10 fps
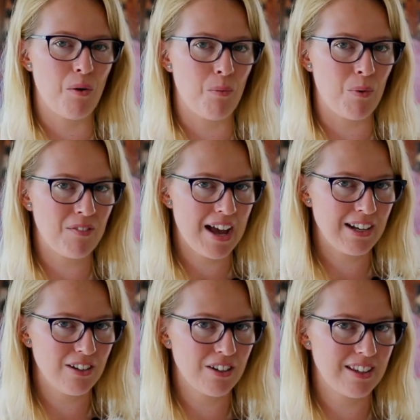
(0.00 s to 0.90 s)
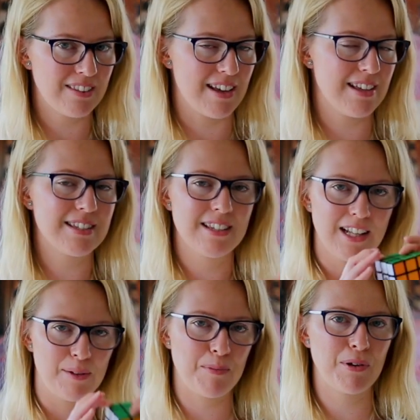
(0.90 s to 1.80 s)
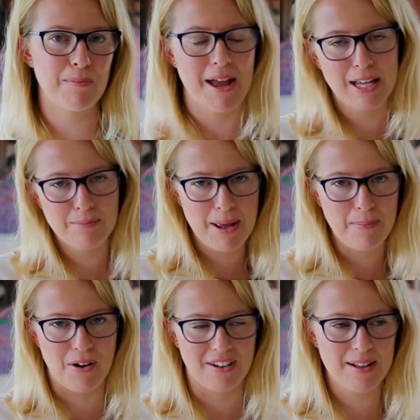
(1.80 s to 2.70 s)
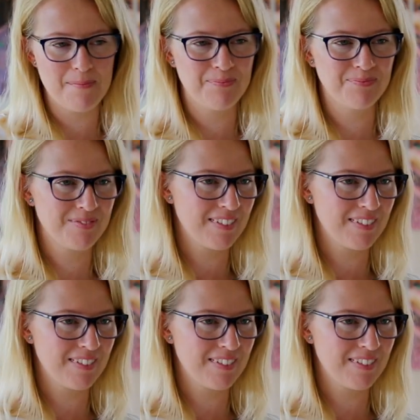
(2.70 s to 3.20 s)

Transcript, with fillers: We've had a look at this, let me put it back in my pocket,